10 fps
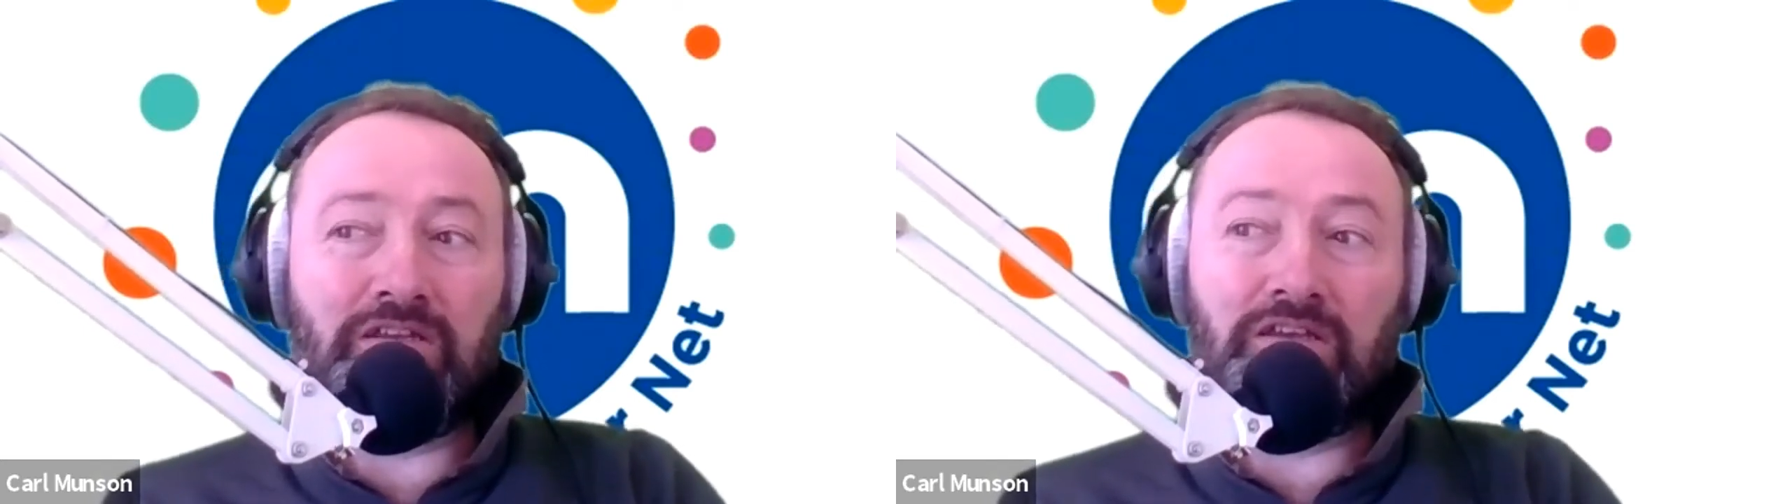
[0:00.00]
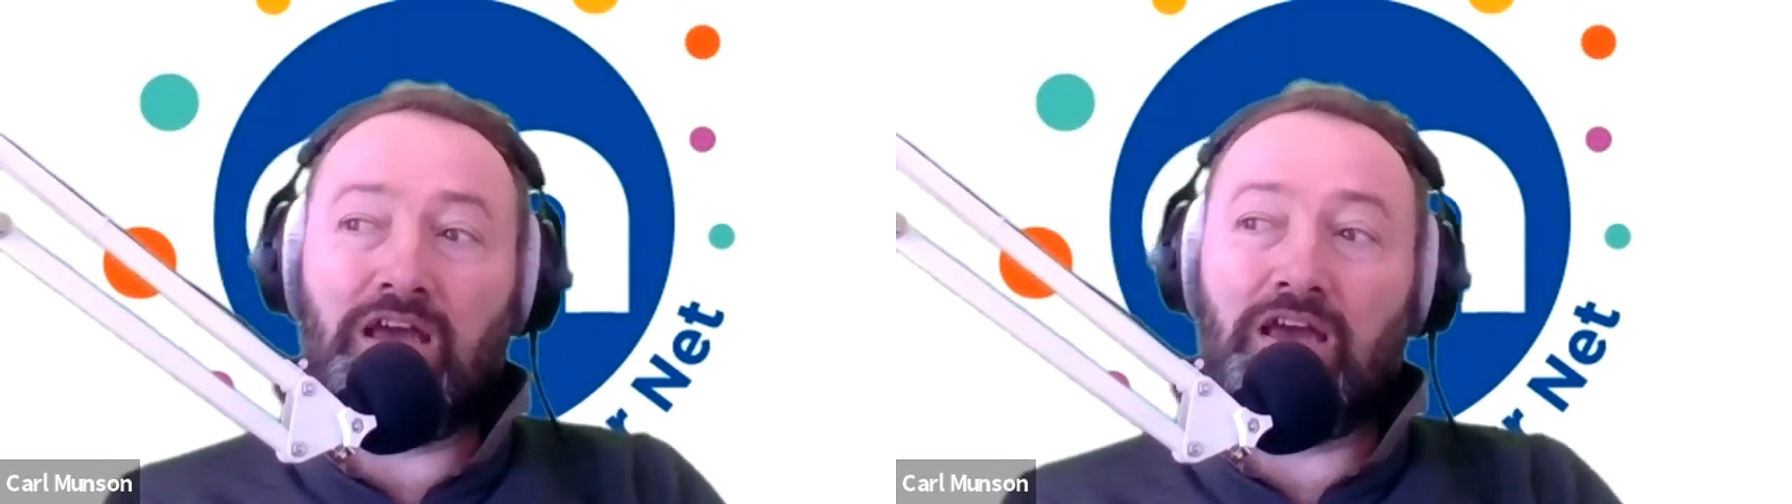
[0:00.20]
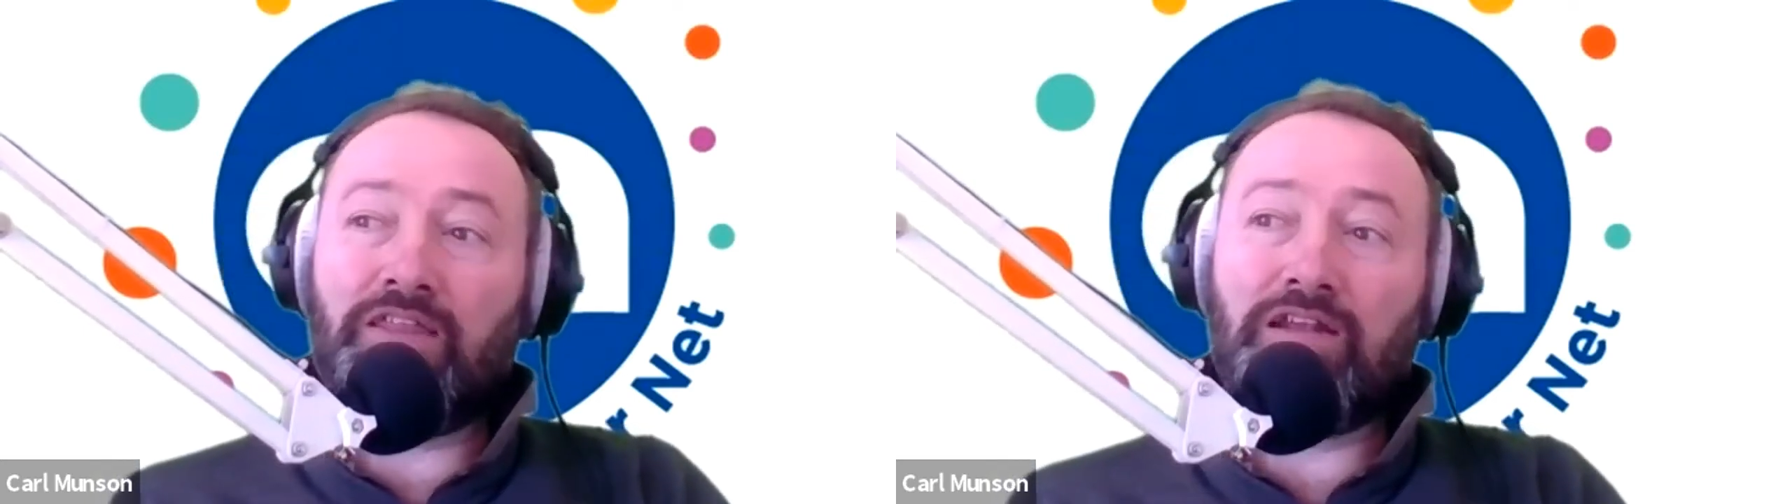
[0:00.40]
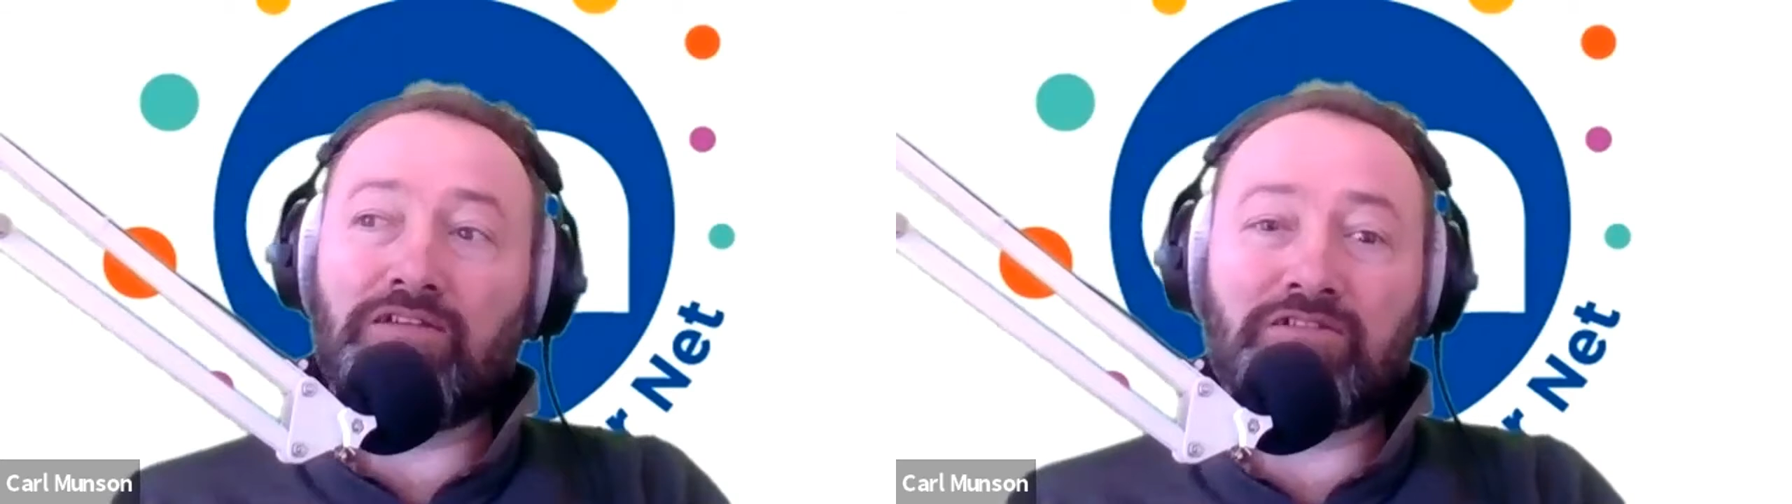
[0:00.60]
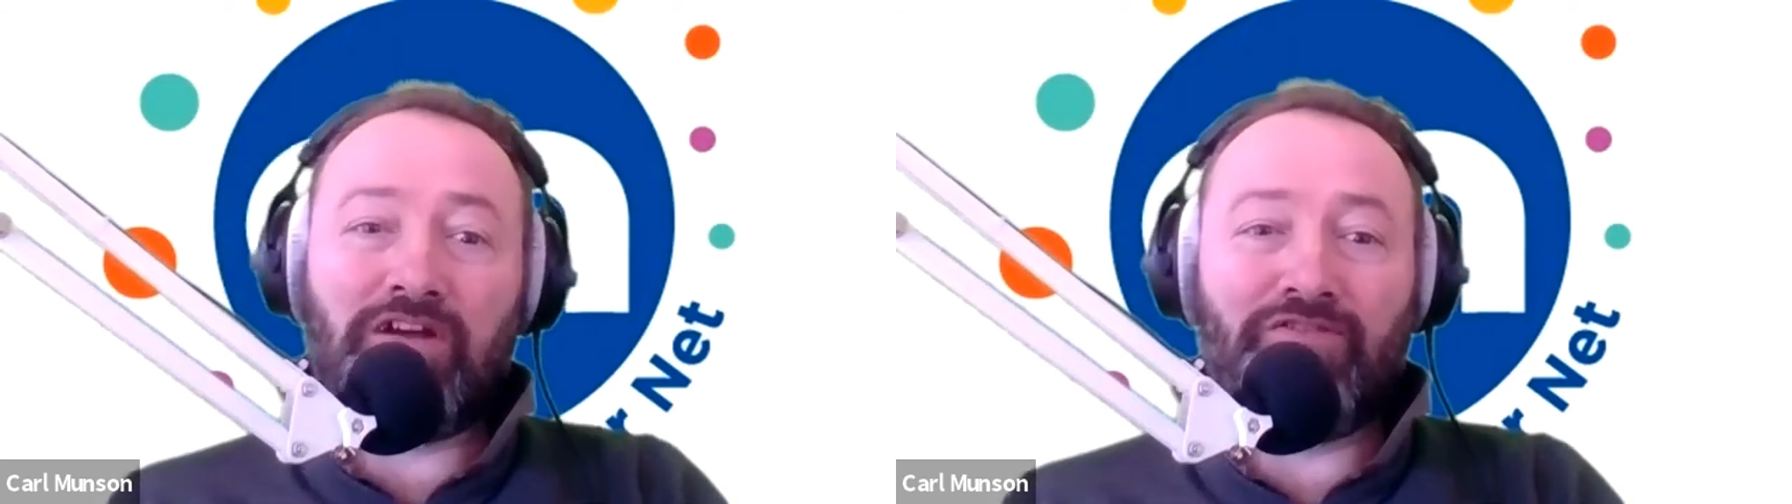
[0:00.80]
yeah, that
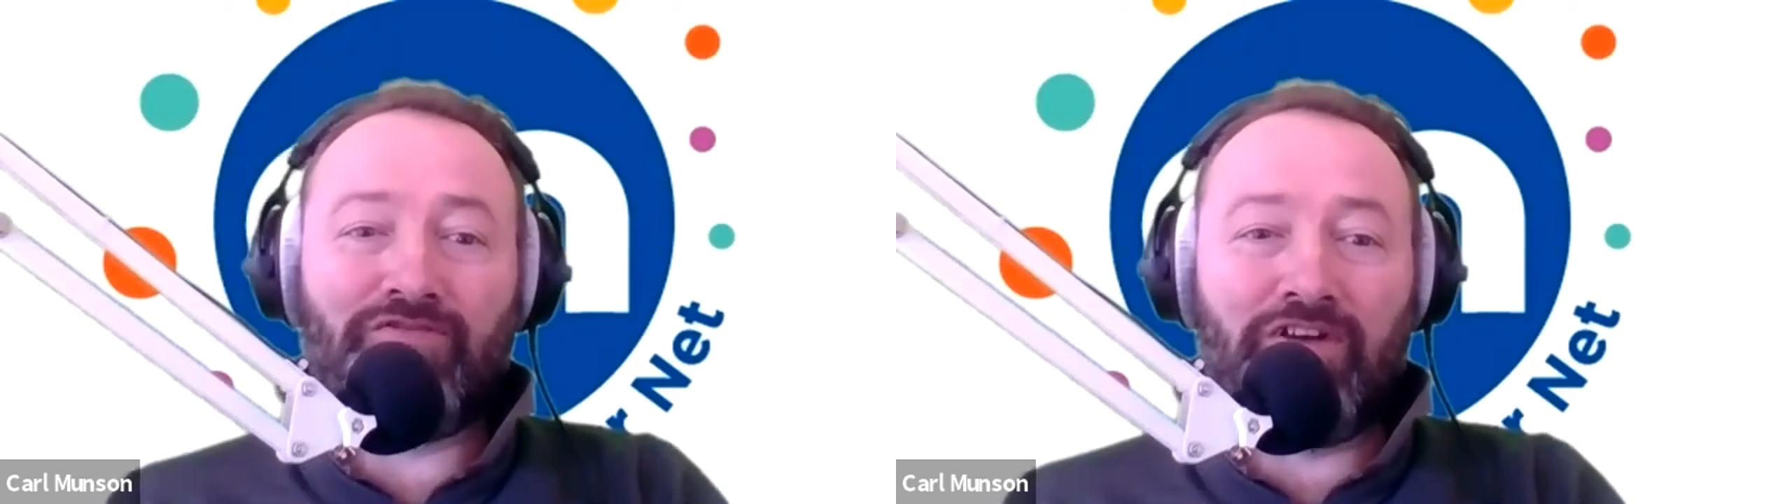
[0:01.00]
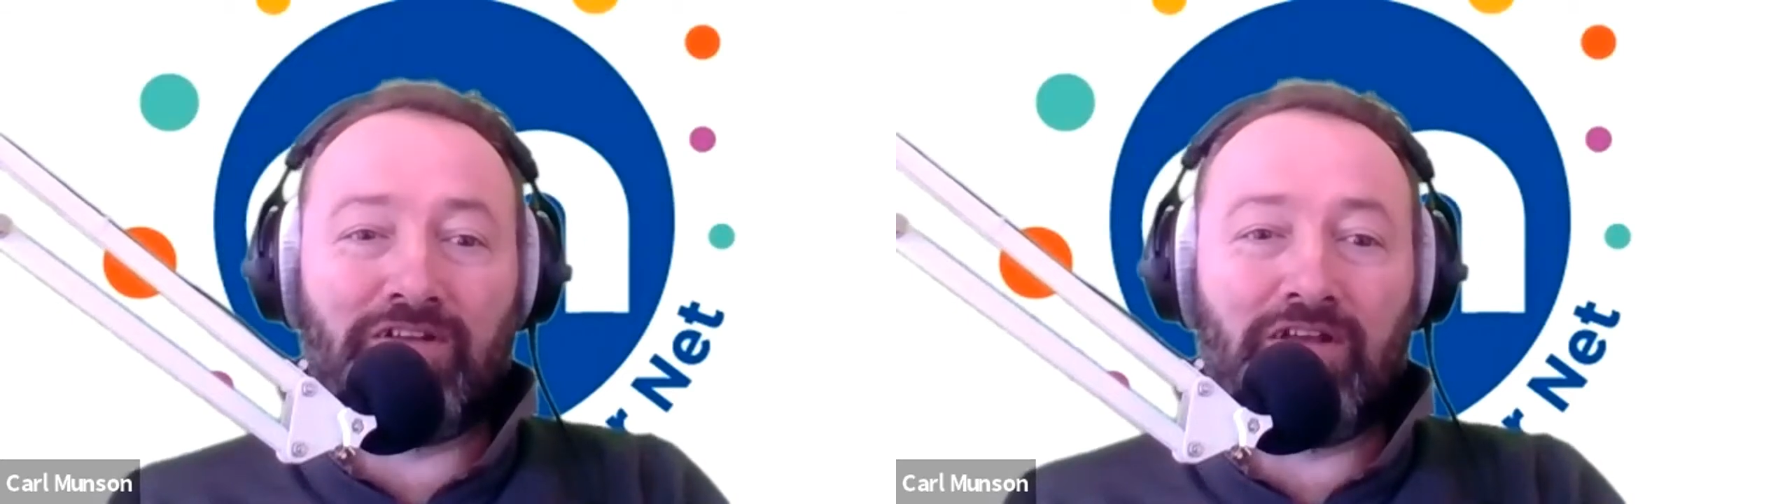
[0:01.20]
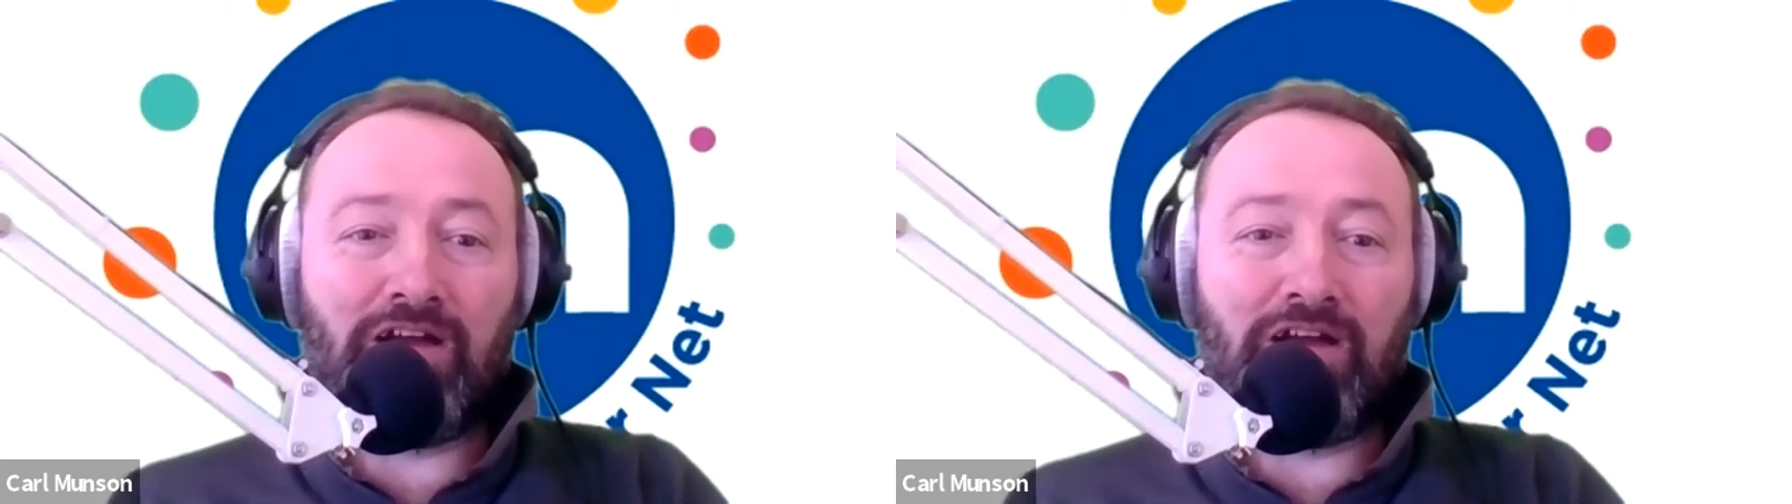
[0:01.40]
looks great fun.